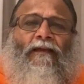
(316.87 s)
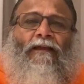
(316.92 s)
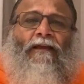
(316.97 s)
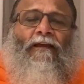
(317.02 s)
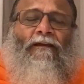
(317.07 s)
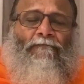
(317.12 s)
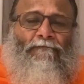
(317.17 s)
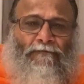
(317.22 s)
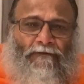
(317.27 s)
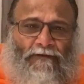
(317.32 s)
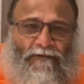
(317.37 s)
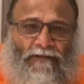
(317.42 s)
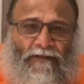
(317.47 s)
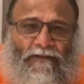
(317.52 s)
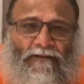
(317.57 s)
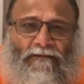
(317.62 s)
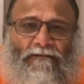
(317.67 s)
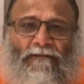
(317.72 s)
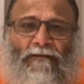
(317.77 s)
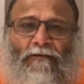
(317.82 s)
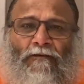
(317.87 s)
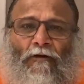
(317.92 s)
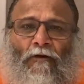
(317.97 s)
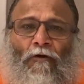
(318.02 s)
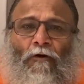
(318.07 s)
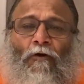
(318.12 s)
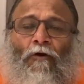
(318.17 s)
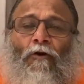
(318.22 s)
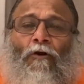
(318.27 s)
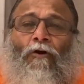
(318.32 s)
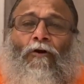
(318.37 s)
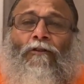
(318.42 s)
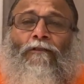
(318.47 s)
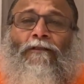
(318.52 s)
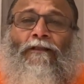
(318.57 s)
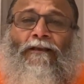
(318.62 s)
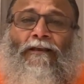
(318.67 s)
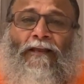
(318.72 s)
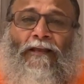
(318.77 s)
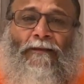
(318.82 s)
Everything is, all
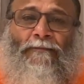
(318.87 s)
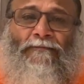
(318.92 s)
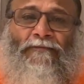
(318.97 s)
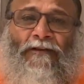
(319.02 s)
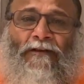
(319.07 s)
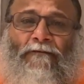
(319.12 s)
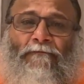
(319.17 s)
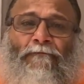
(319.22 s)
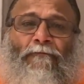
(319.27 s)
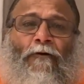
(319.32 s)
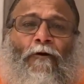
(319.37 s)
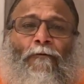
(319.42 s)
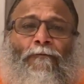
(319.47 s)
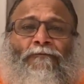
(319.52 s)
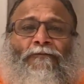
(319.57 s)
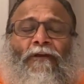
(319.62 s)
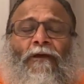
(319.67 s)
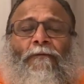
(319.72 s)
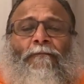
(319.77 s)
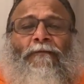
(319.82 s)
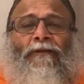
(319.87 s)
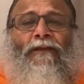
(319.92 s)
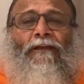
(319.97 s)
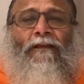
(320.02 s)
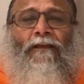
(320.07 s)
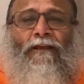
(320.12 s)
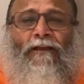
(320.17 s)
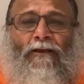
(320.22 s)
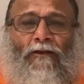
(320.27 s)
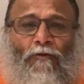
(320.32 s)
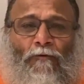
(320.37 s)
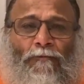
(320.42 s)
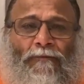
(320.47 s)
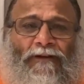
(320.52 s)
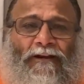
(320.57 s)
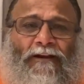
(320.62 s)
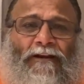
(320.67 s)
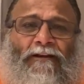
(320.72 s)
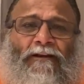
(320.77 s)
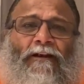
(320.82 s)
the names and forms are being
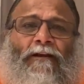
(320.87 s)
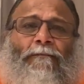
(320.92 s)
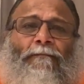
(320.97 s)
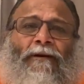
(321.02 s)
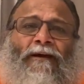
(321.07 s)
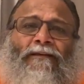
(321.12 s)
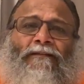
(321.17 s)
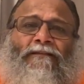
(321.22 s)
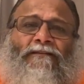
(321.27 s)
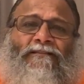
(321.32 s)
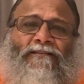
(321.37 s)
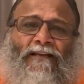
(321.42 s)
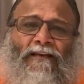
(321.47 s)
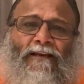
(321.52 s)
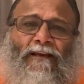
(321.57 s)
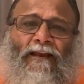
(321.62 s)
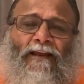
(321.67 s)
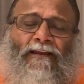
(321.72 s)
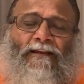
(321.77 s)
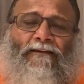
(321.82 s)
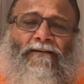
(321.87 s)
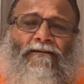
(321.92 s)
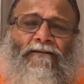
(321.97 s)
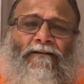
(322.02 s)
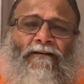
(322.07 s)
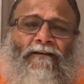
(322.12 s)
illuminated by the sunlight.